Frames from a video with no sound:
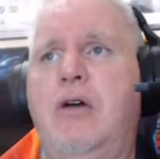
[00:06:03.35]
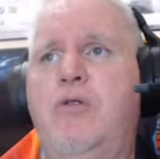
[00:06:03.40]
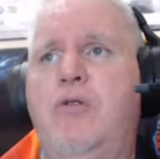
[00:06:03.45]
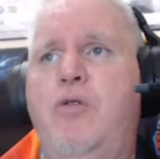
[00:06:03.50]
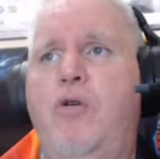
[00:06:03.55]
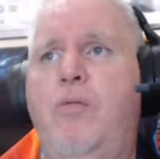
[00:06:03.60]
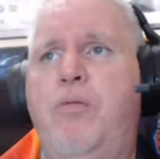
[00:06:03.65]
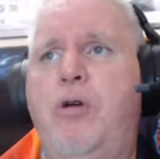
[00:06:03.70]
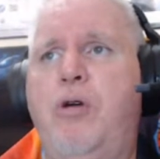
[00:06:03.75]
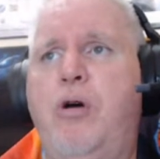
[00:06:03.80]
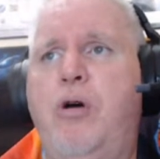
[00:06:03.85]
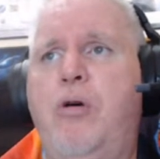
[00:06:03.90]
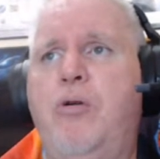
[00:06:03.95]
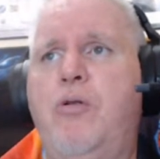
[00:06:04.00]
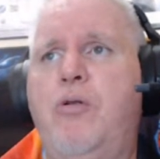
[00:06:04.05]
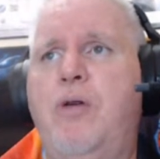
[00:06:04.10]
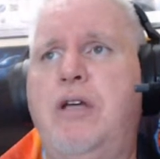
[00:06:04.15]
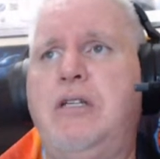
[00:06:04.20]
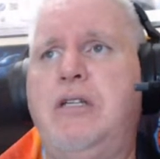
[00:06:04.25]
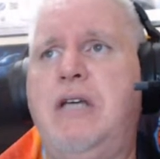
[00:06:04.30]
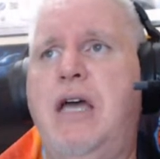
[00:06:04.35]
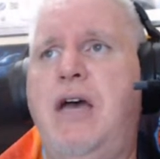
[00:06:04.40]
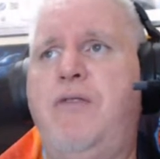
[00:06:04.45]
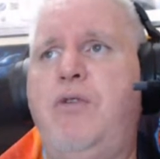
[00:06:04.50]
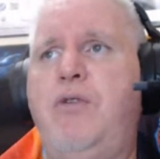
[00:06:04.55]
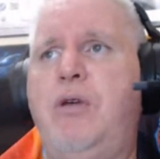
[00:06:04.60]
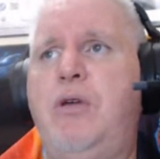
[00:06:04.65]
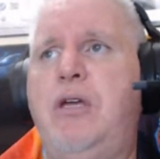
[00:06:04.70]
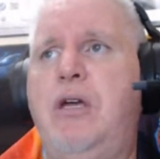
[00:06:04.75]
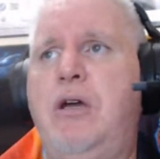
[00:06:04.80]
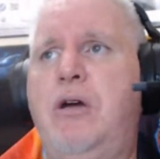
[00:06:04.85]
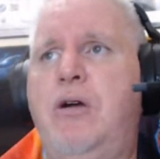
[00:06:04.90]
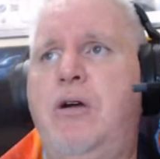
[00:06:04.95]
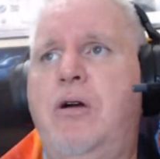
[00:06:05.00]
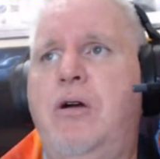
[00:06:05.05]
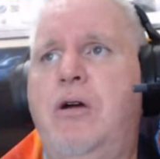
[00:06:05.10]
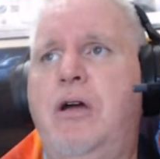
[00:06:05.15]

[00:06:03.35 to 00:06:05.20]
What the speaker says: Cool, bro. Great to have you here.